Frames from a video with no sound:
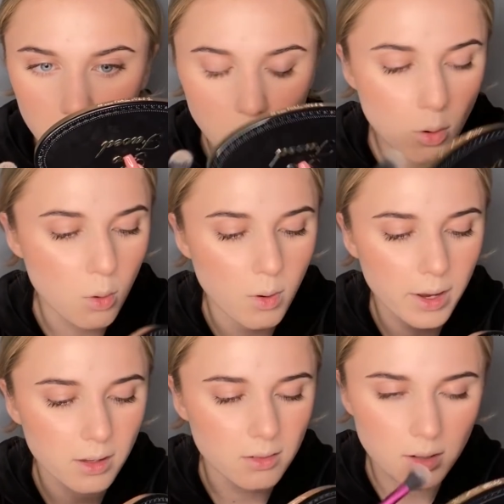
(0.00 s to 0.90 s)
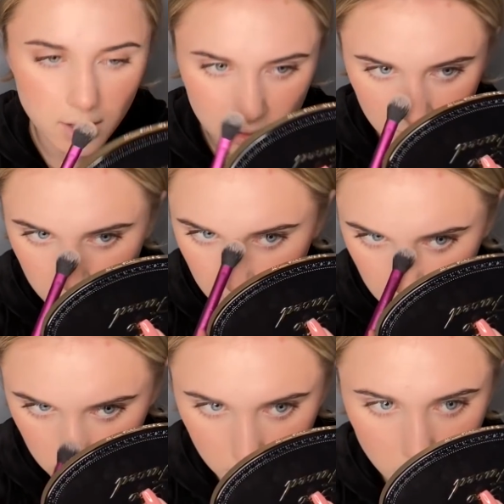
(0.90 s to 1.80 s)
Quite
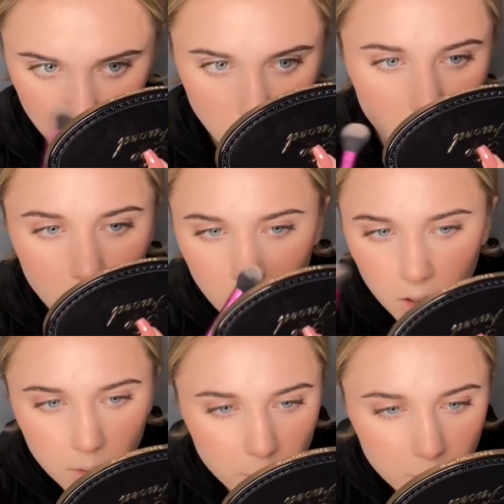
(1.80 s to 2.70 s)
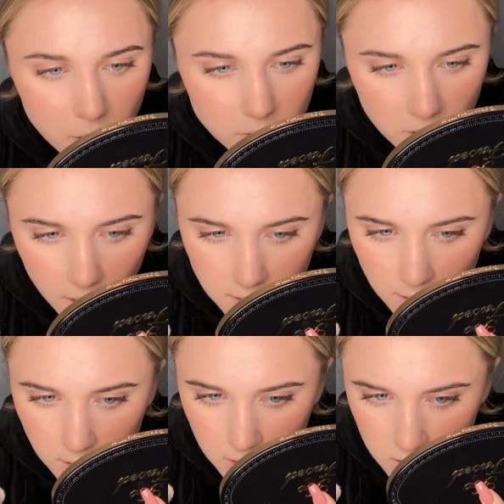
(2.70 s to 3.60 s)
nice. But also has
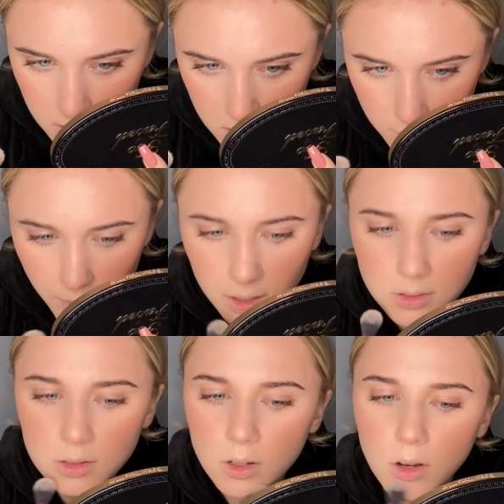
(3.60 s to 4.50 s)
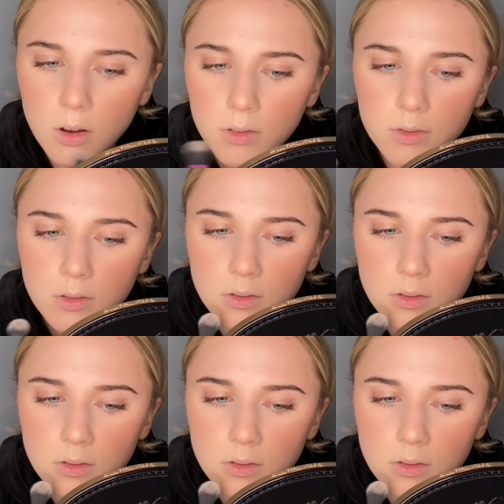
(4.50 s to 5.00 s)
like these specks of